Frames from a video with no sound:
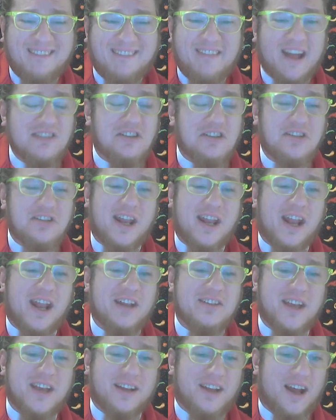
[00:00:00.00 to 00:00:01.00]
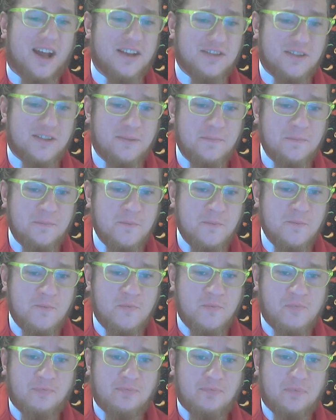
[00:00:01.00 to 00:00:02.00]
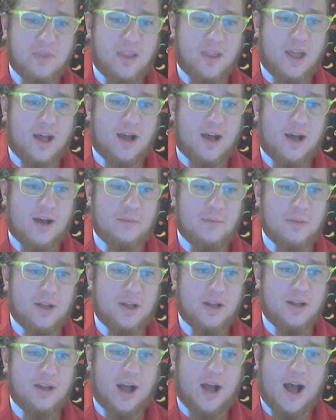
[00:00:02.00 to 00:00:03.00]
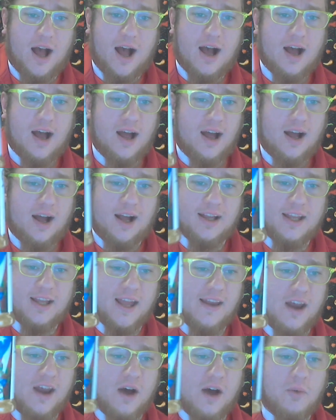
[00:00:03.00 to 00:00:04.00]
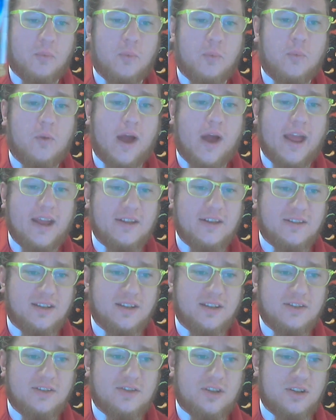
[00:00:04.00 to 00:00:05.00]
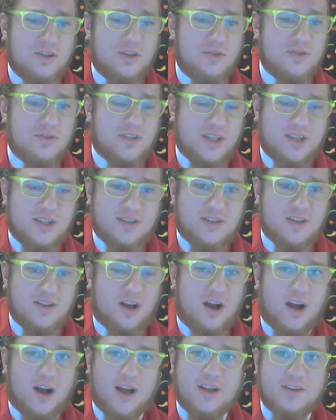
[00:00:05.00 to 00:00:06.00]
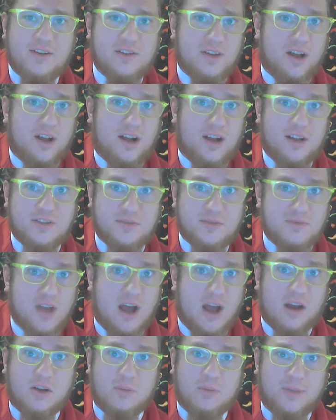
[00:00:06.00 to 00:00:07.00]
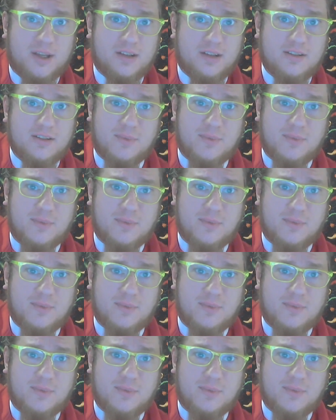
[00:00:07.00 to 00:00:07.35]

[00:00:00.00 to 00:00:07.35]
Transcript: That's a 10 out of 10, guys. Um, I, I cannot wait to use this on on some taco meat.